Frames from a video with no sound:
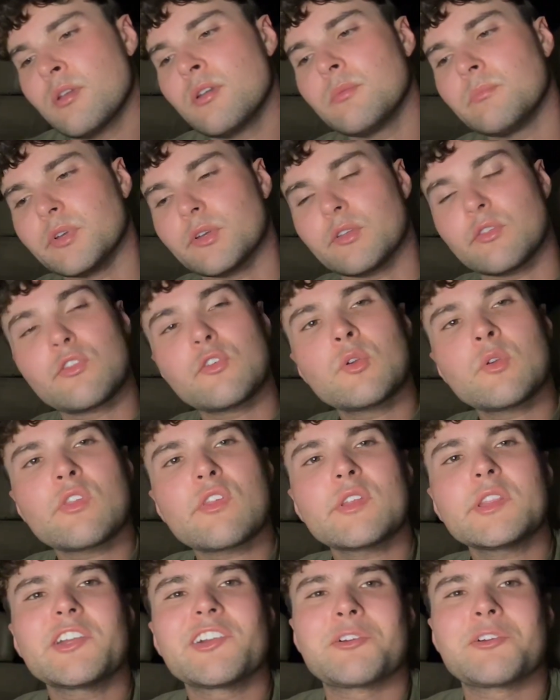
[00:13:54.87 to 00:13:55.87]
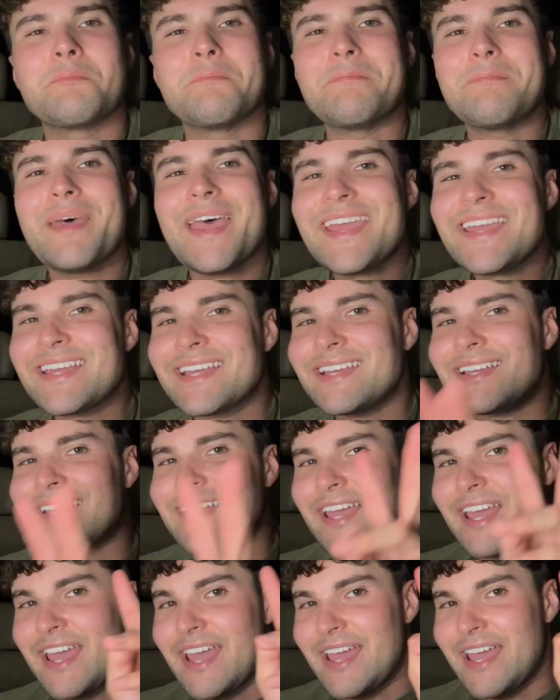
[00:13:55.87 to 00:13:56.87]
Because you can sit there and make
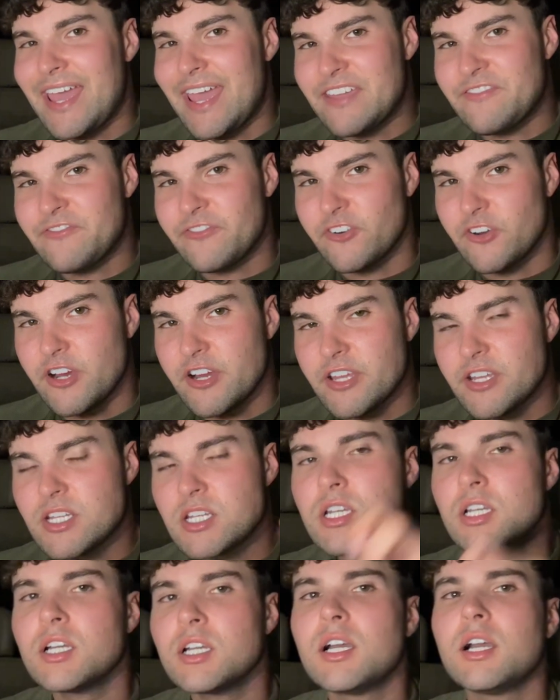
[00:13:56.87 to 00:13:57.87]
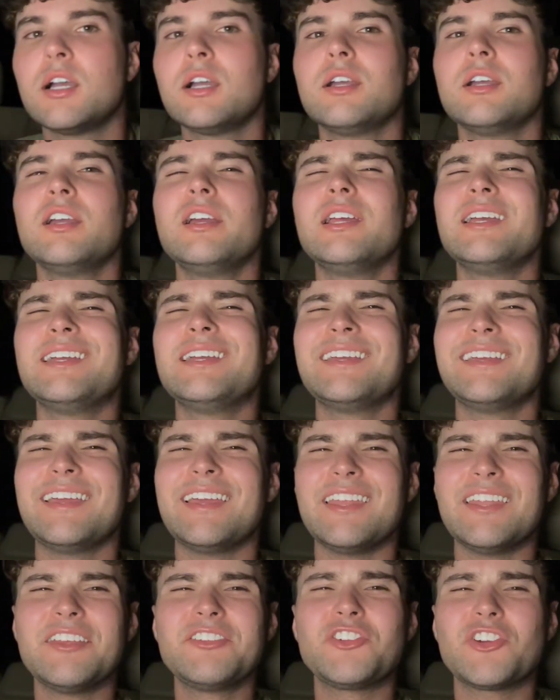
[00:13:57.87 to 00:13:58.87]
a friend
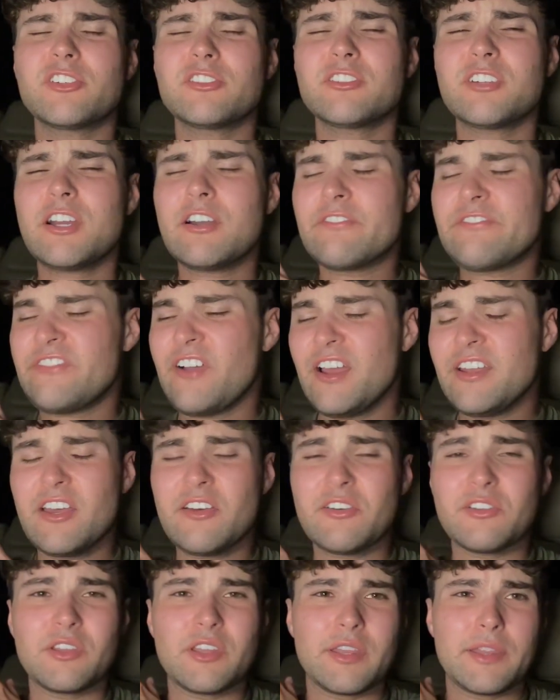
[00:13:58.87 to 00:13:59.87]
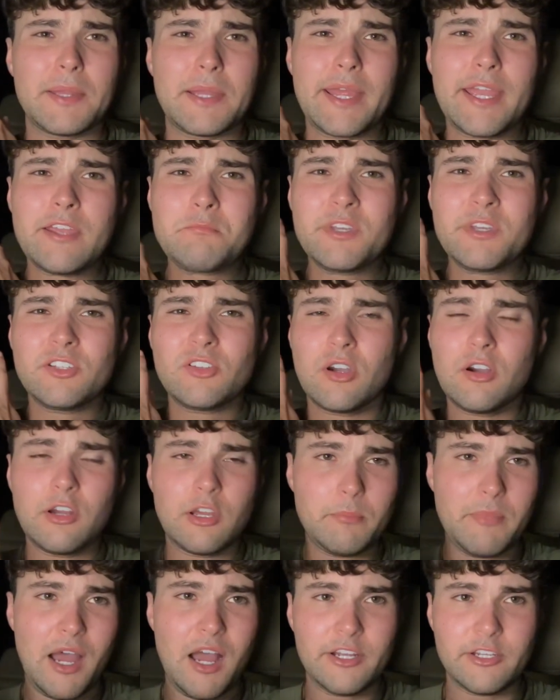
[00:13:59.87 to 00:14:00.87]
and then turn around and find out they've been talking
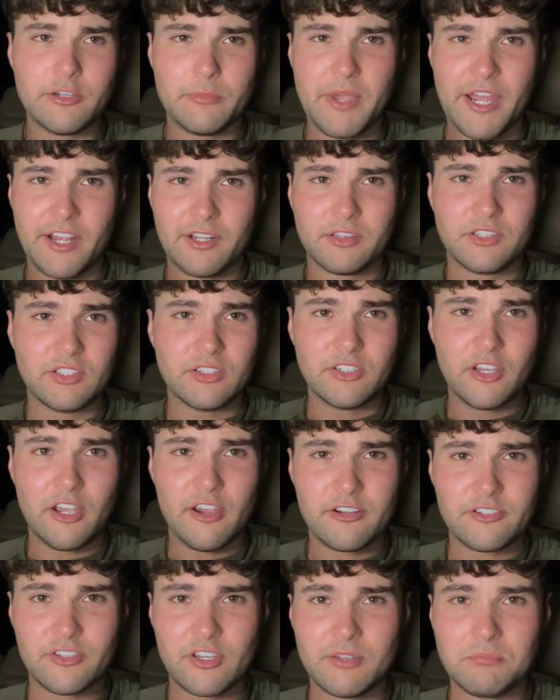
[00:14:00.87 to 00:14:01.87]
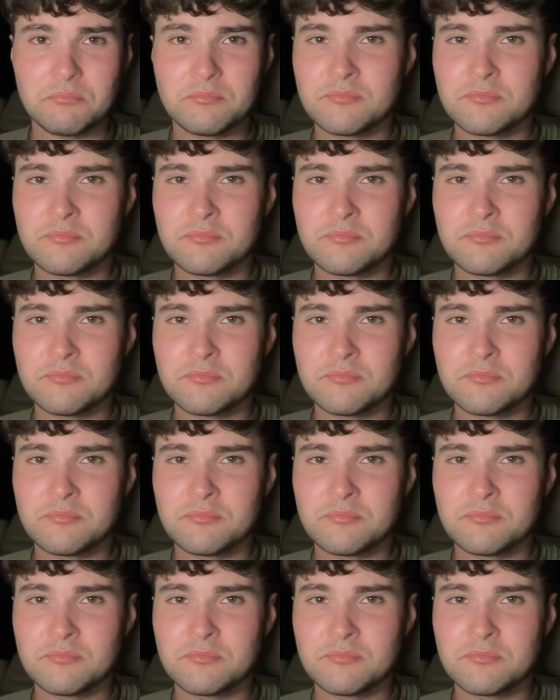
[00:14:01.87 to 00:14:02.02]
behind your back the entire time.